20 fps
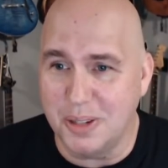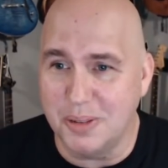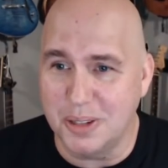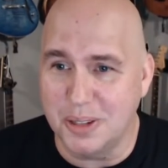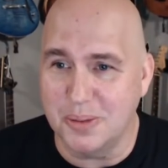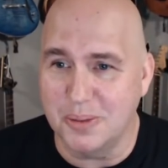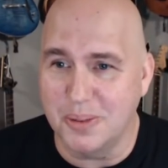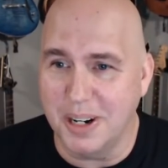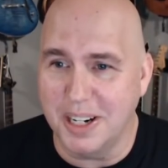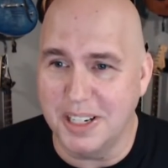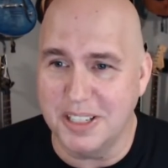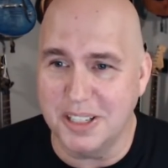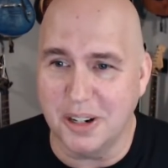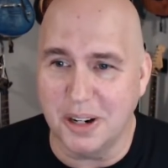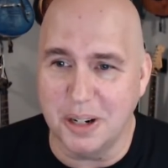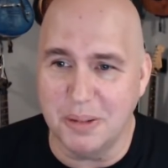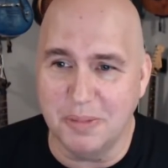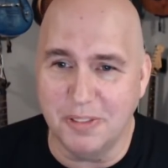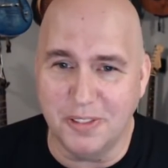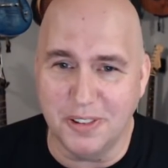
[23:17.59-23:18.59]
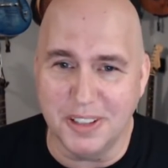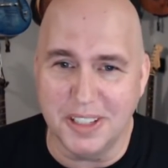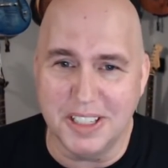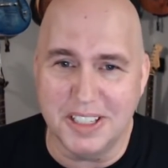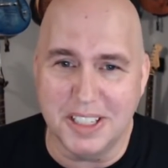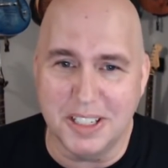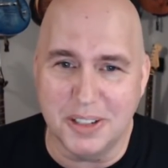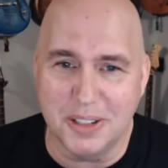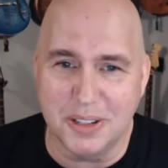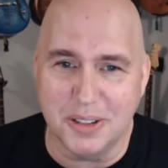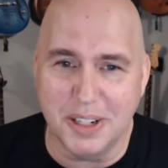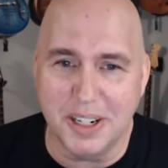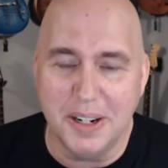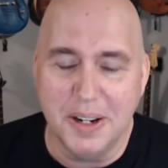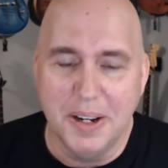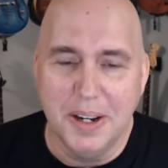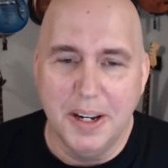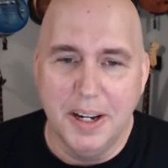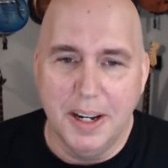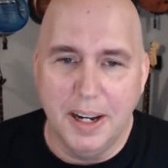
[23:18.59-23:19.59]
which where I started before this industry,
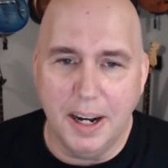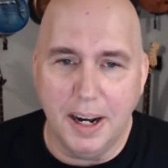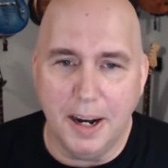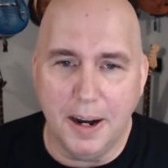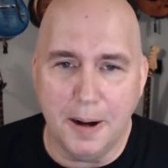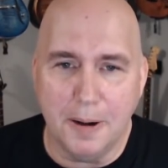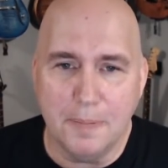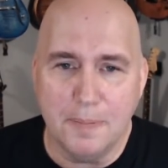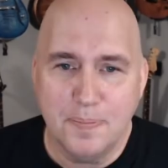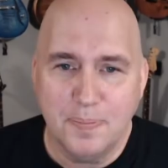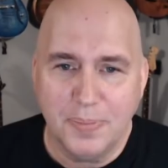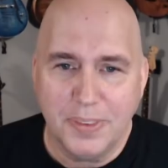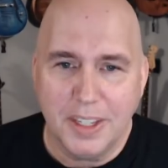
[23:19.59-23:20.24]
um,